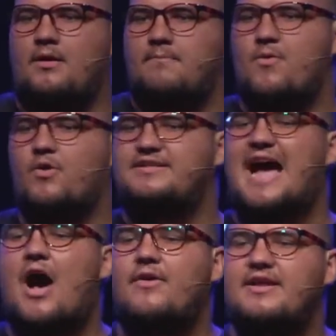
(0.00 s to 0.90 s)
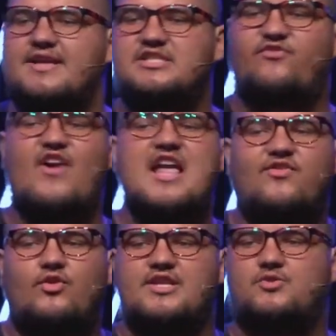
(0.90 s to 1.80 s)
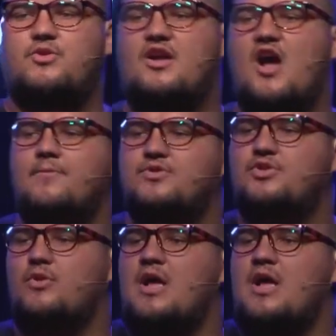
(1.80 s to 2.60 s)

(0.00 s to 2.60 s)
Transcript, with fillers: but we're doubting his faithfulness when it comes to